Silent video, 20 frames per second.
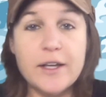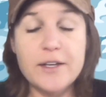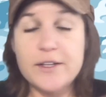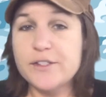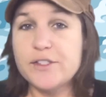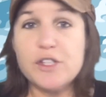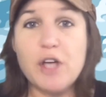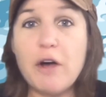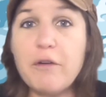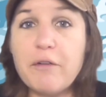
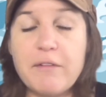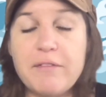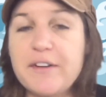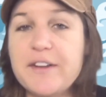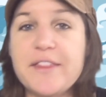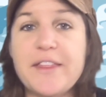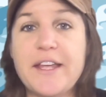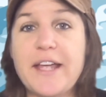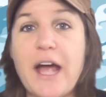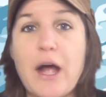solve
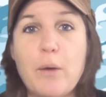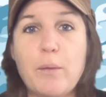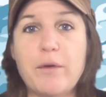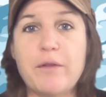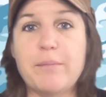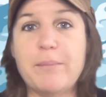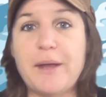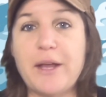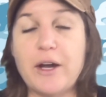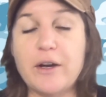everything out
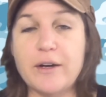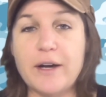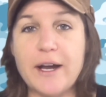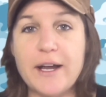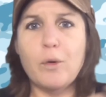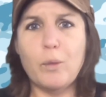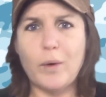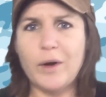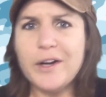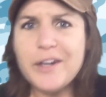with me, all
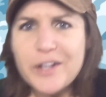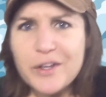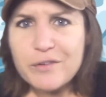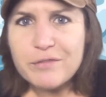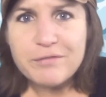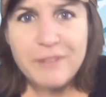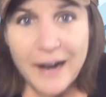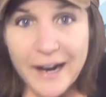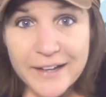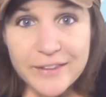right? Where do you
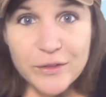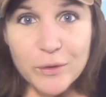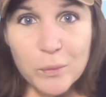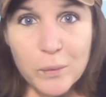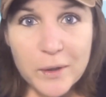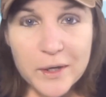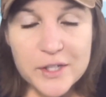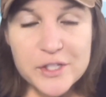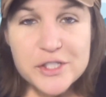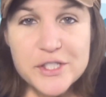find the
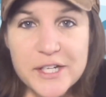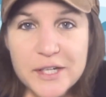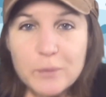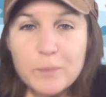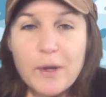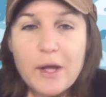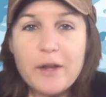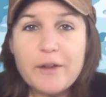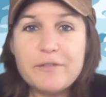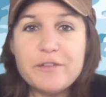
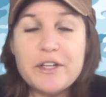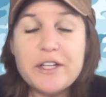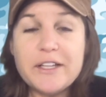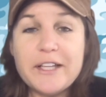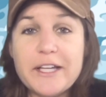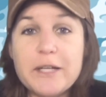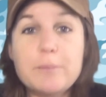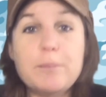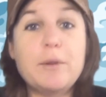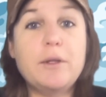worksheet? Well, if you
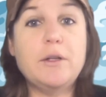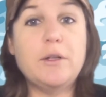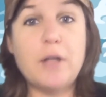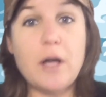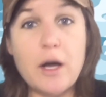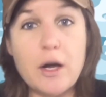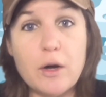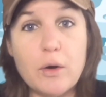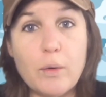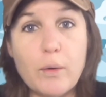click
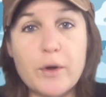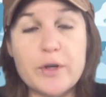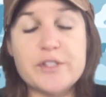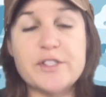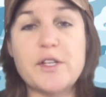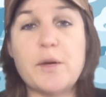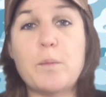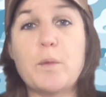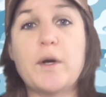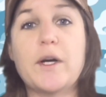below or
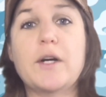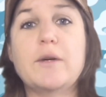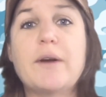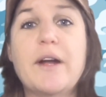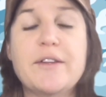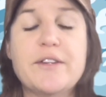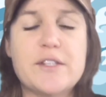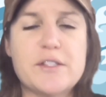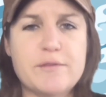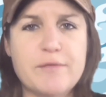somewhere
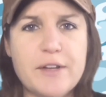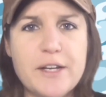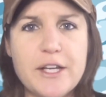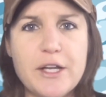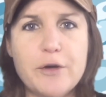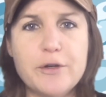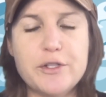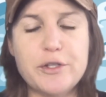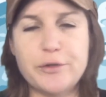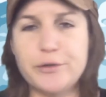around this
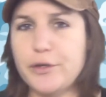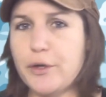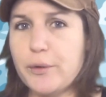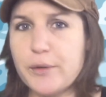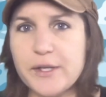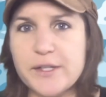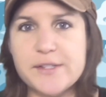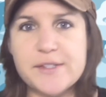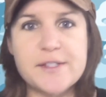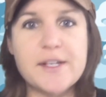video, you'll
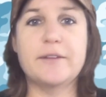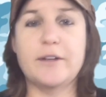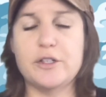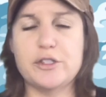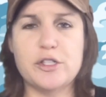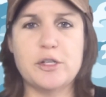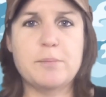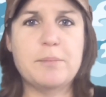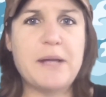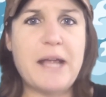notice there
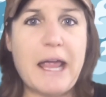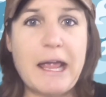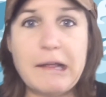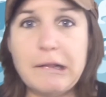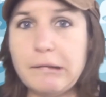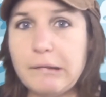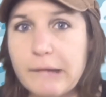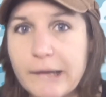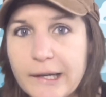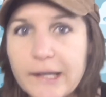should be
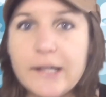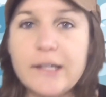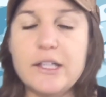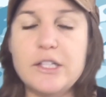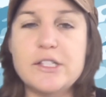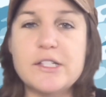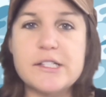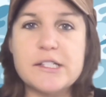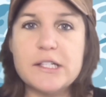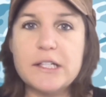a link.
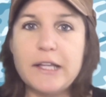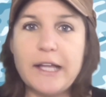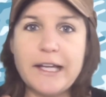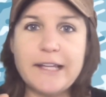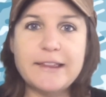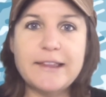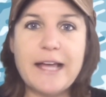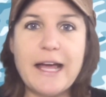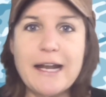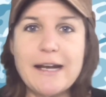You just
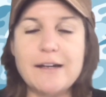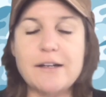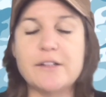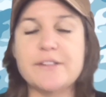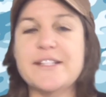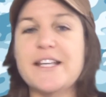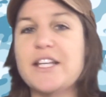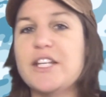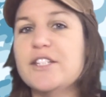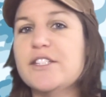click that,
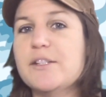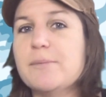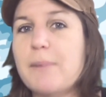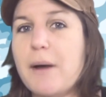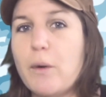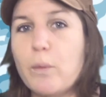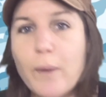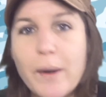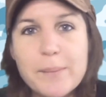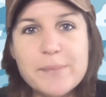it'll take you to
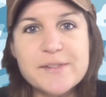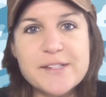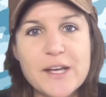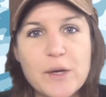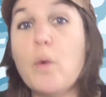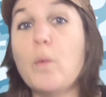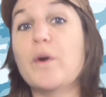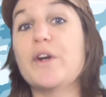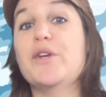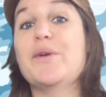my
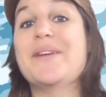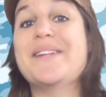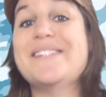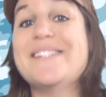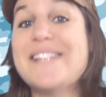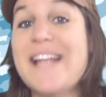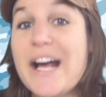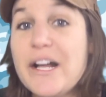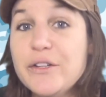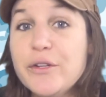website where you can
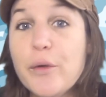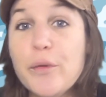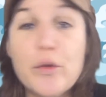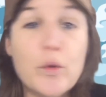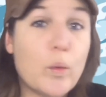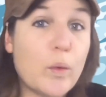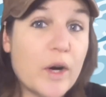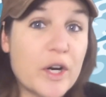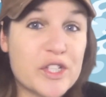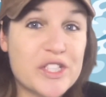download
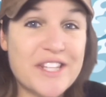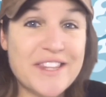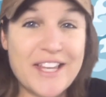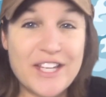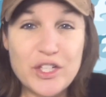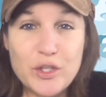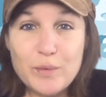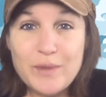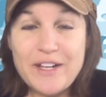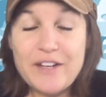the worksheet
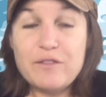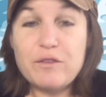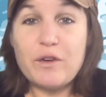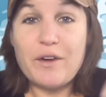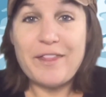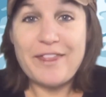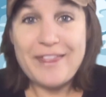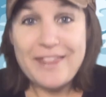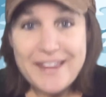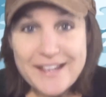that you need
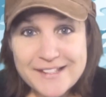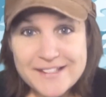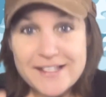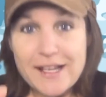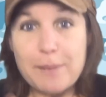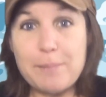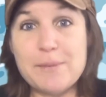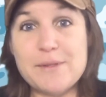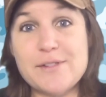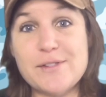for this
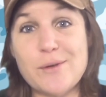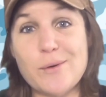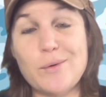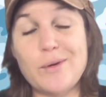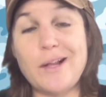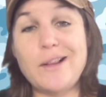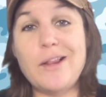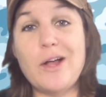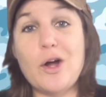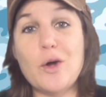episode
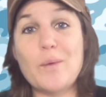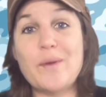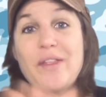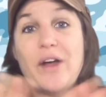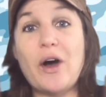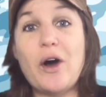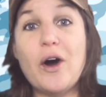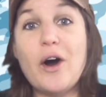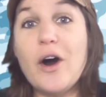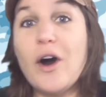along with
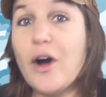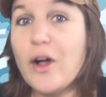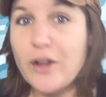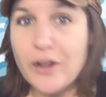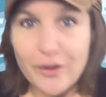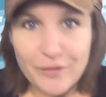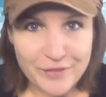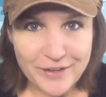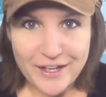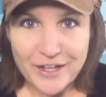
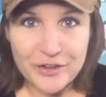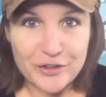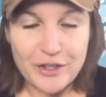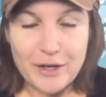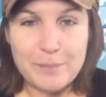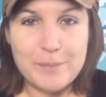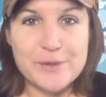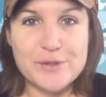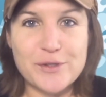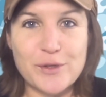all of the other
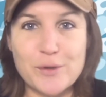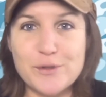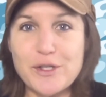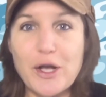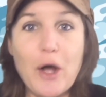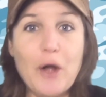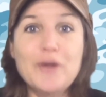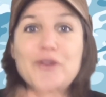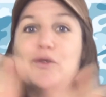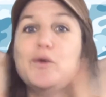episodes,
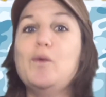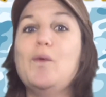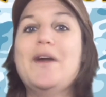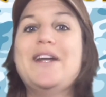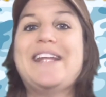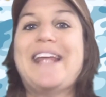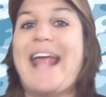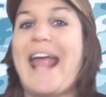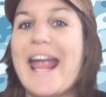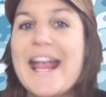all 20
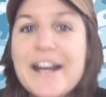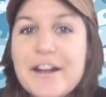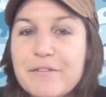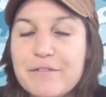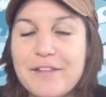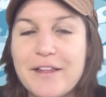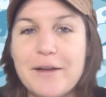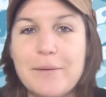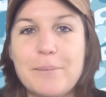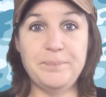28 of
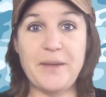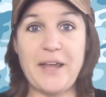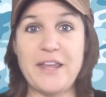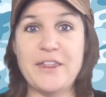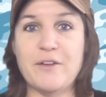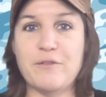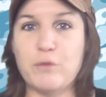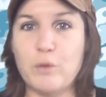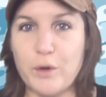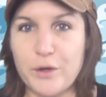them in
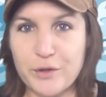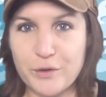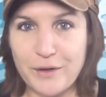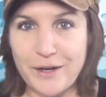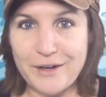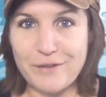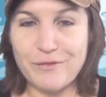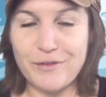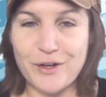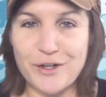the fourth
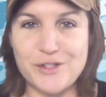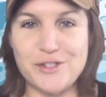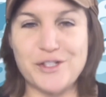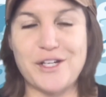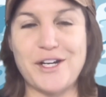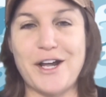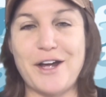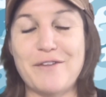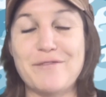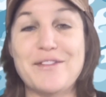grade
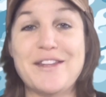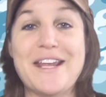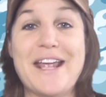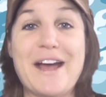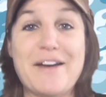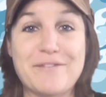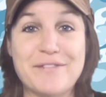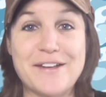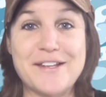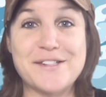version of the
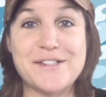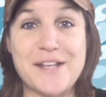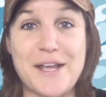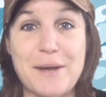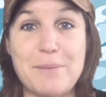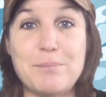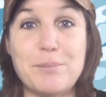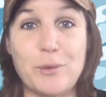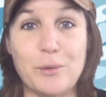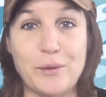
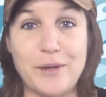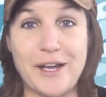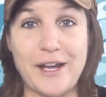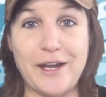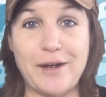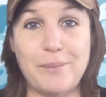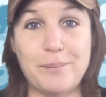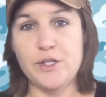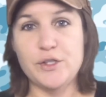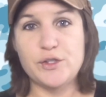FSA boot
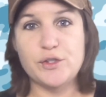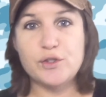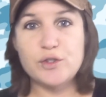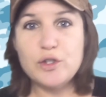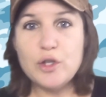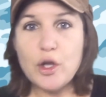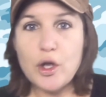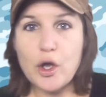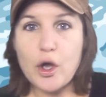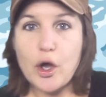camp.
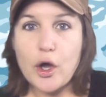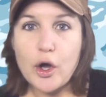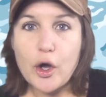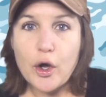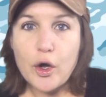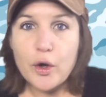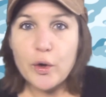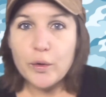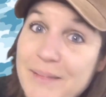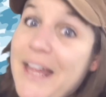
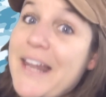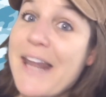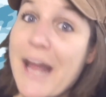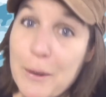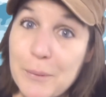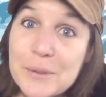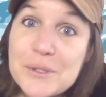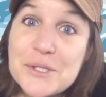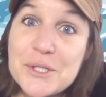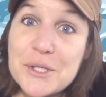So
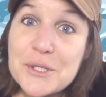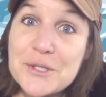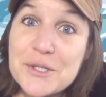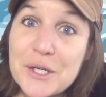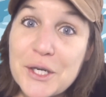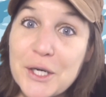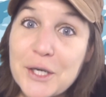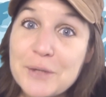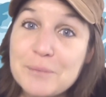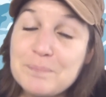now it's your
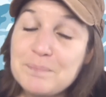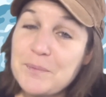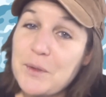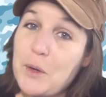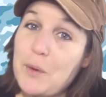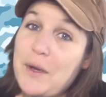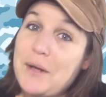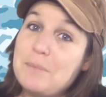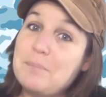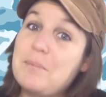turn.
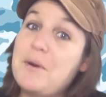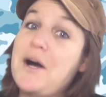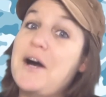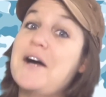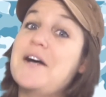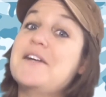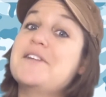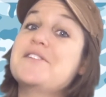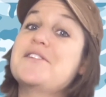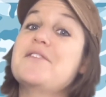Go ahead and
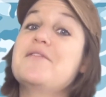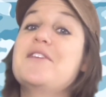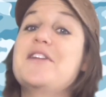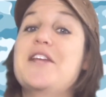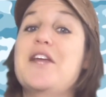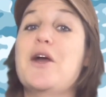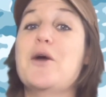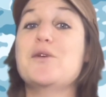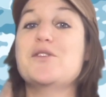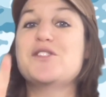pause the
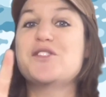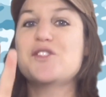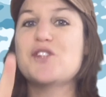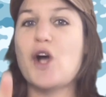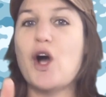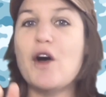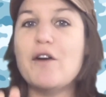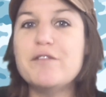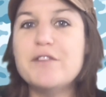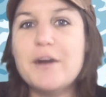video,
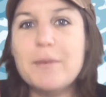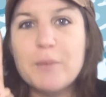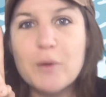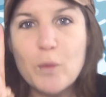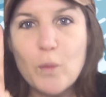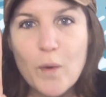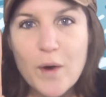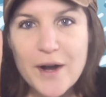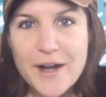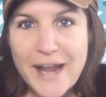solve number
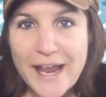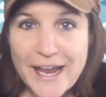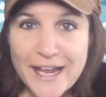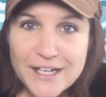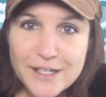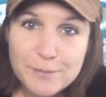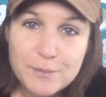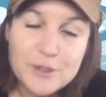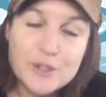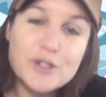one
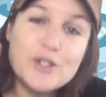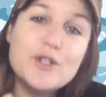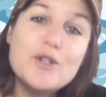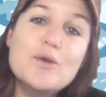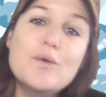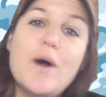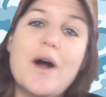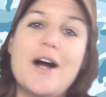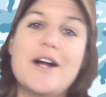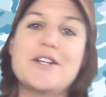and number
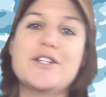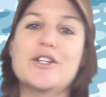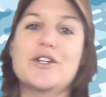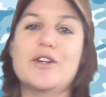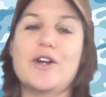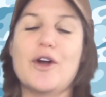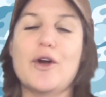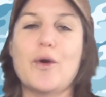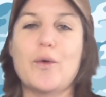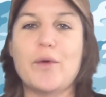two on
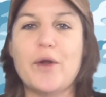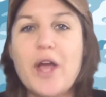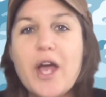your own.